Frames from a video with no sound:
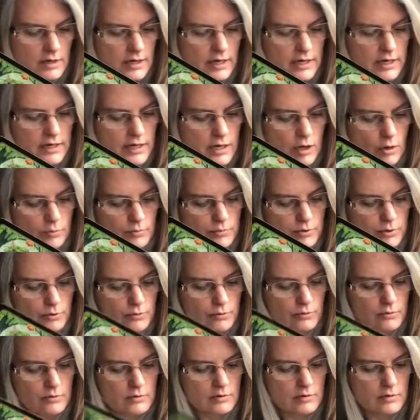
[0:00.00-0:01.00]
and help you
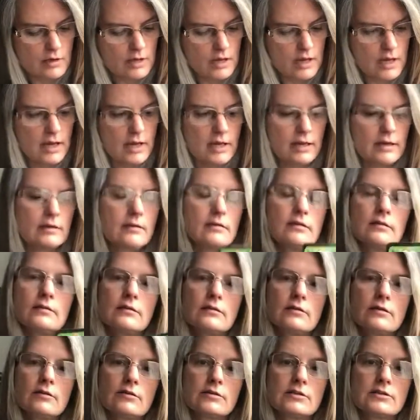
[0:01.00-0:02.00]
and
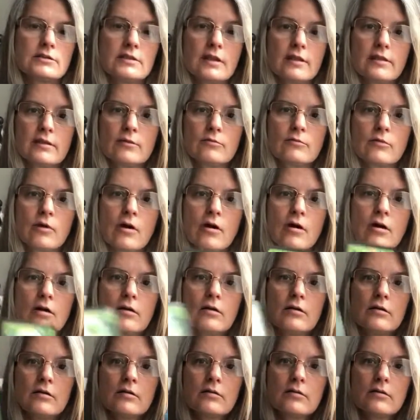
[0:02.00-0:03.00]
there is nothing
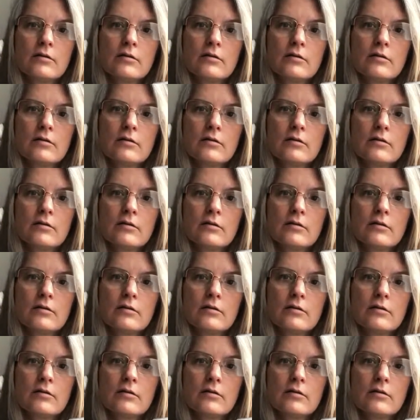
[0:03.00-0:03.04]
wrong